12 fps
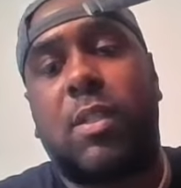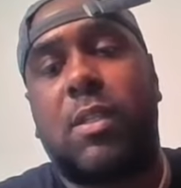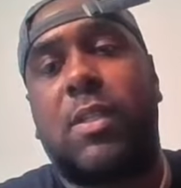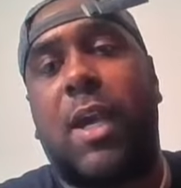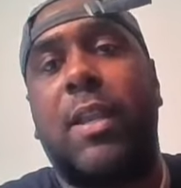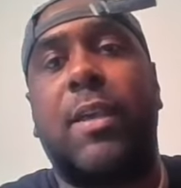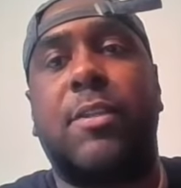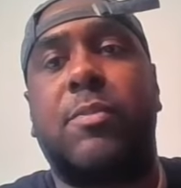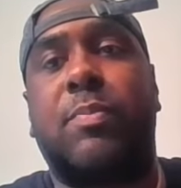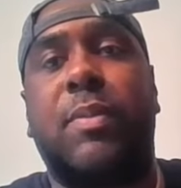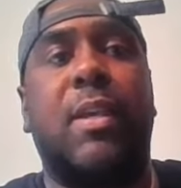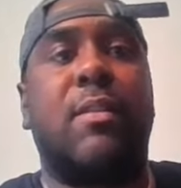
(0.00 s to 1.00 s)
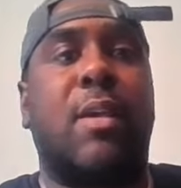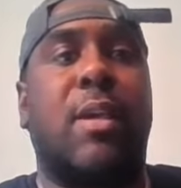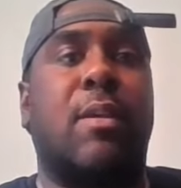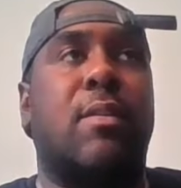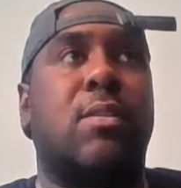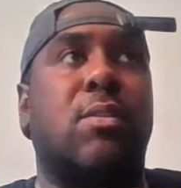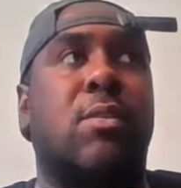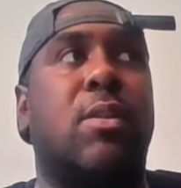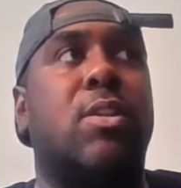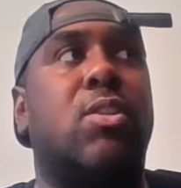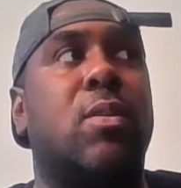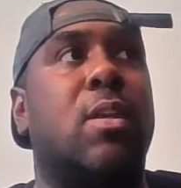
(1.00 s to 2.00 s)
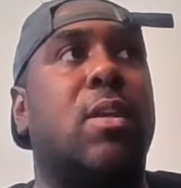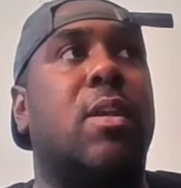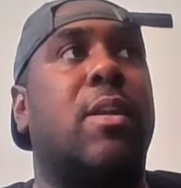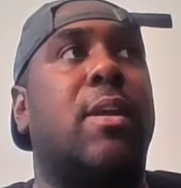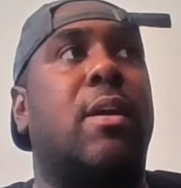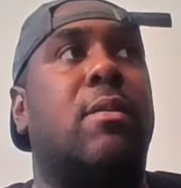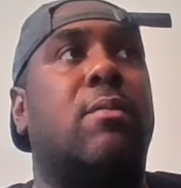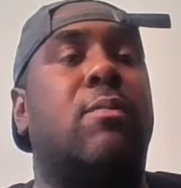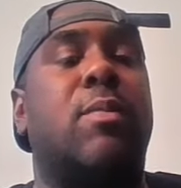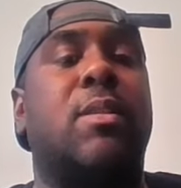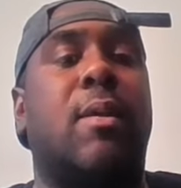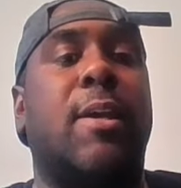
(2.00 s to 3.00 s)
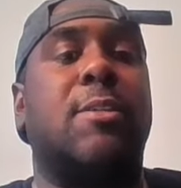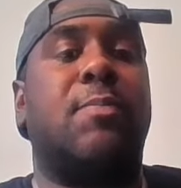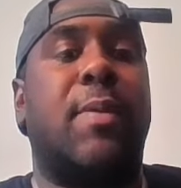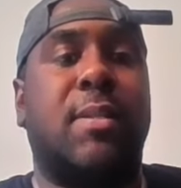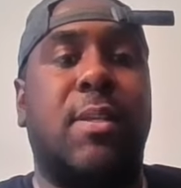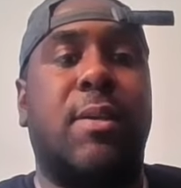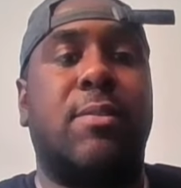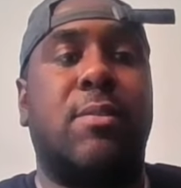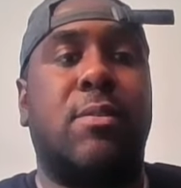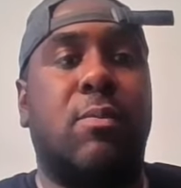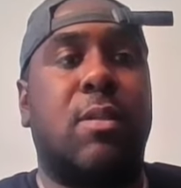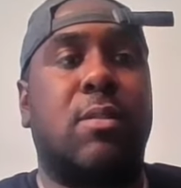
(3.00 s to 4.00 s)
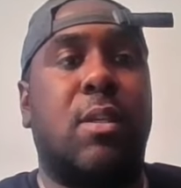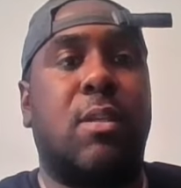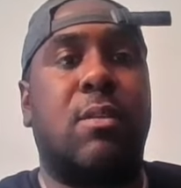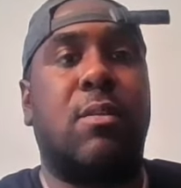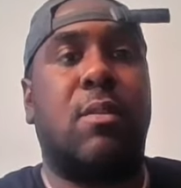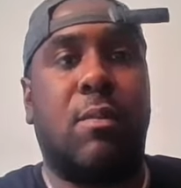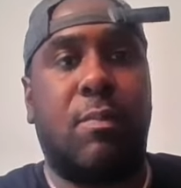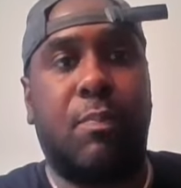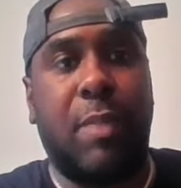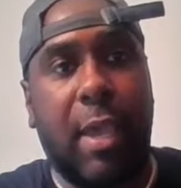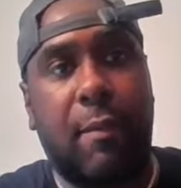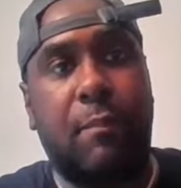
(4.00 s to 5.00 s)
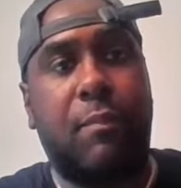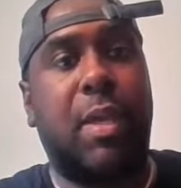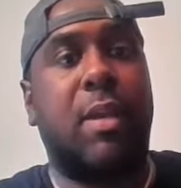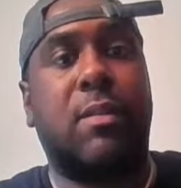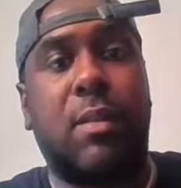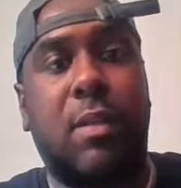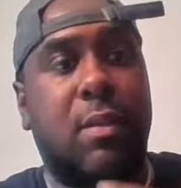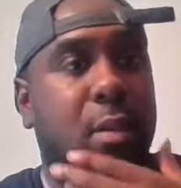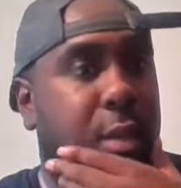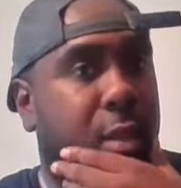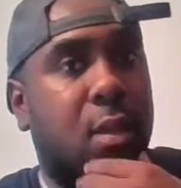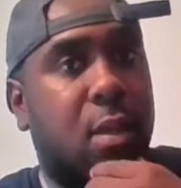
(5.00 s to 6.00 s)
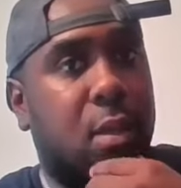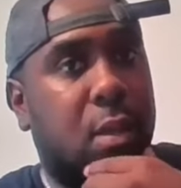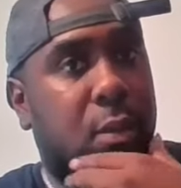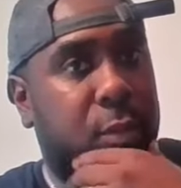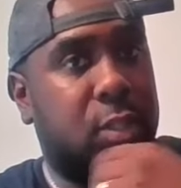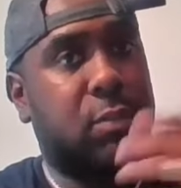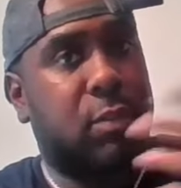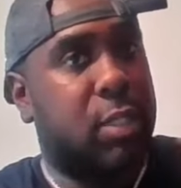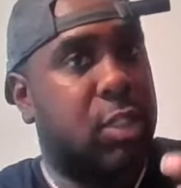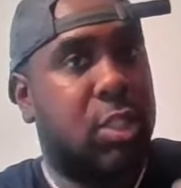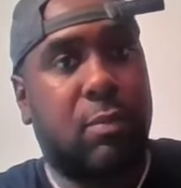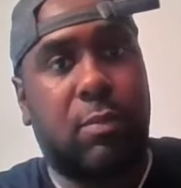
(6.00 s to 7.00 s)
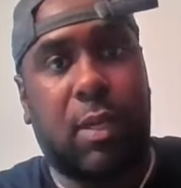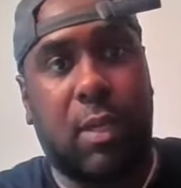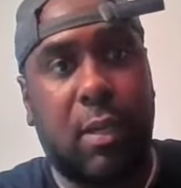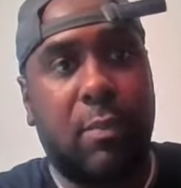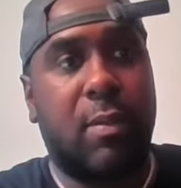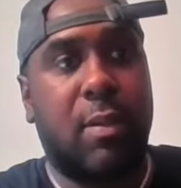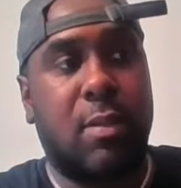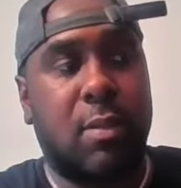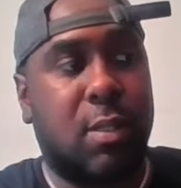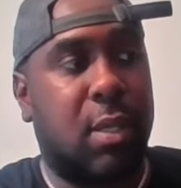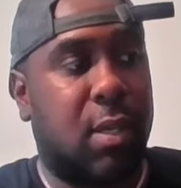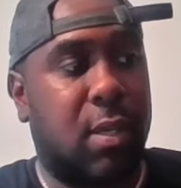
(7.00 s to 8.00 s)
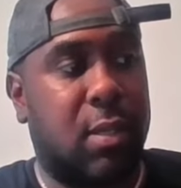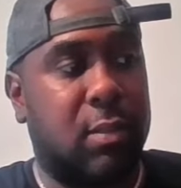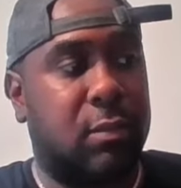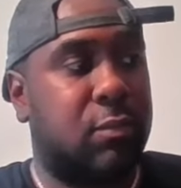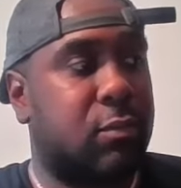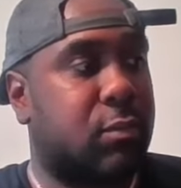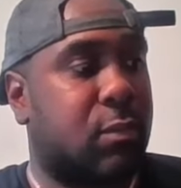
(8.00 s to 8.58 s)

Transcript: to kind of explain like so your junior year now what the expectations was like now Bailey what your relationship with him is and